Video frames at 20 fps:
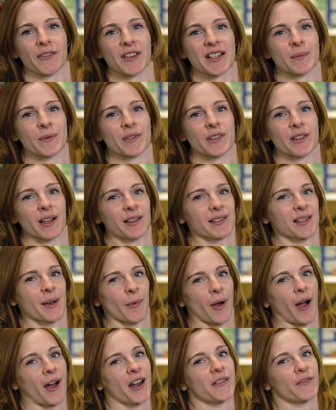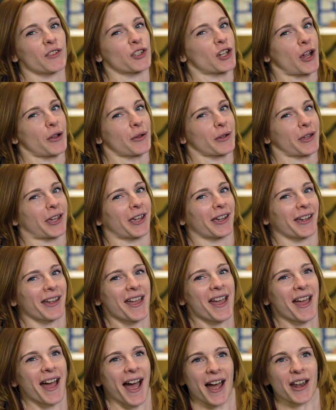if this was some kind of a joke
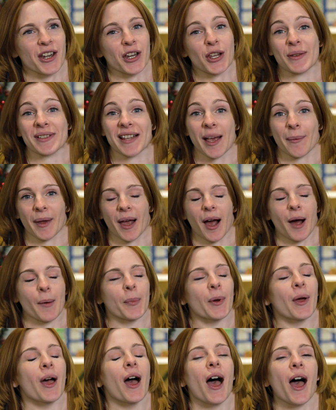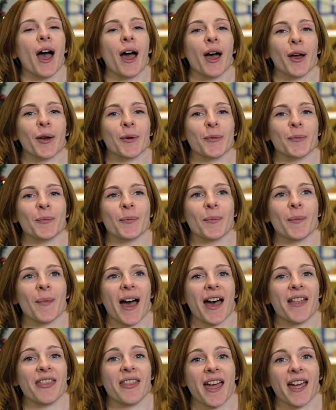and who set me up,
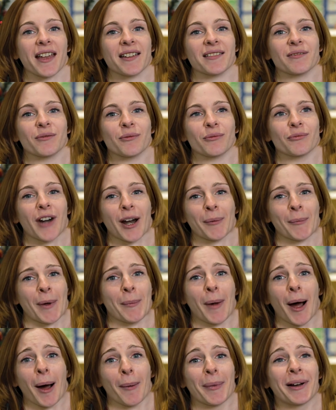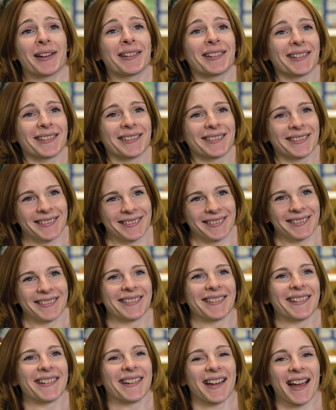and then rang my mum
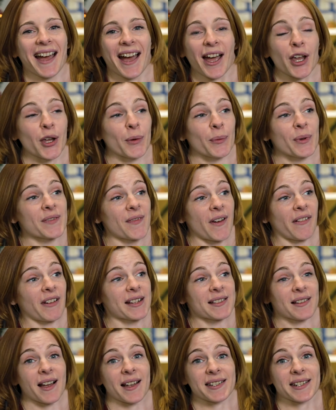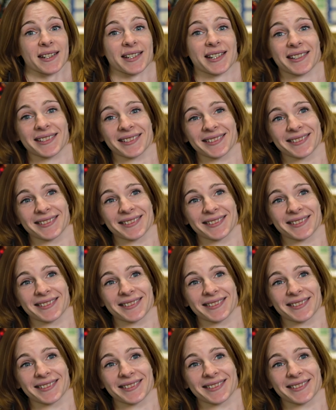who was very excited.